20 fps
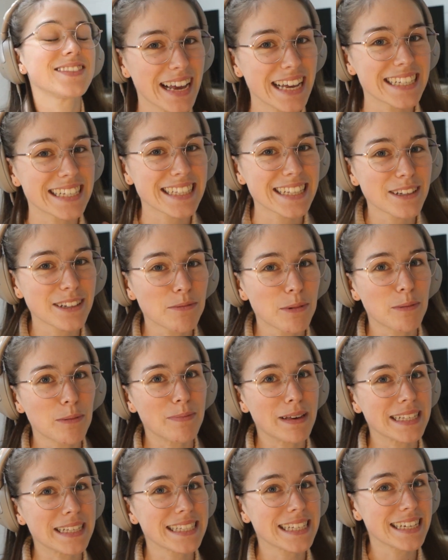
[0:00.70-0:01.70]
My hair's a little bit
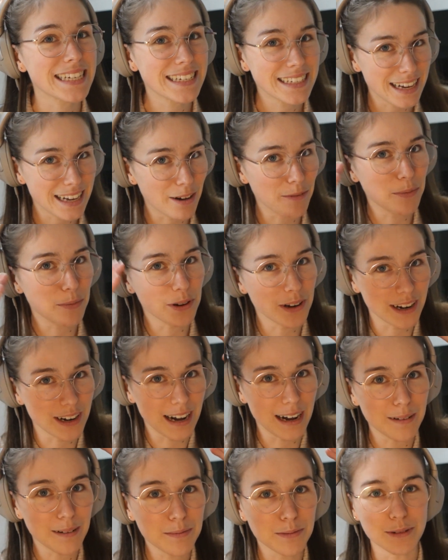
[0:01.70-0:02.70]
messy. I put it
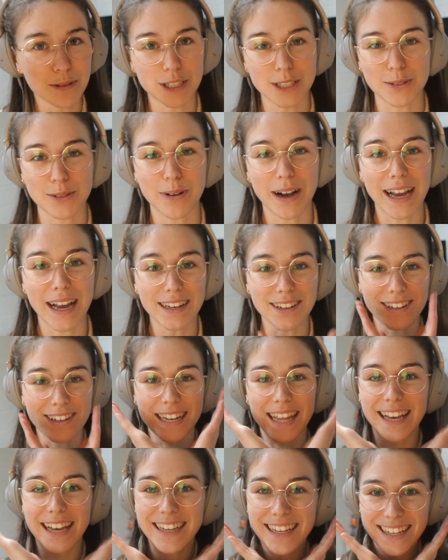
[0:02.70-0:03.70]
up, which is why I
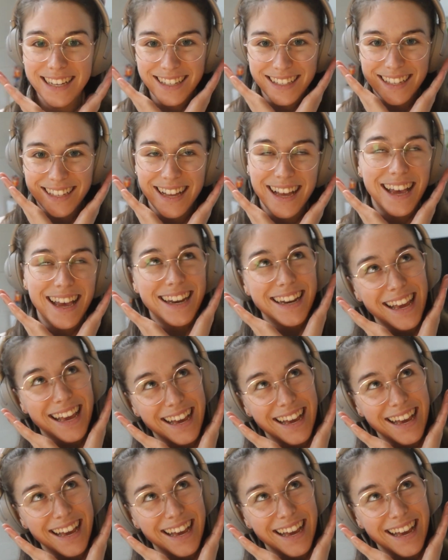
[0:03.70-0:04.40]
look like an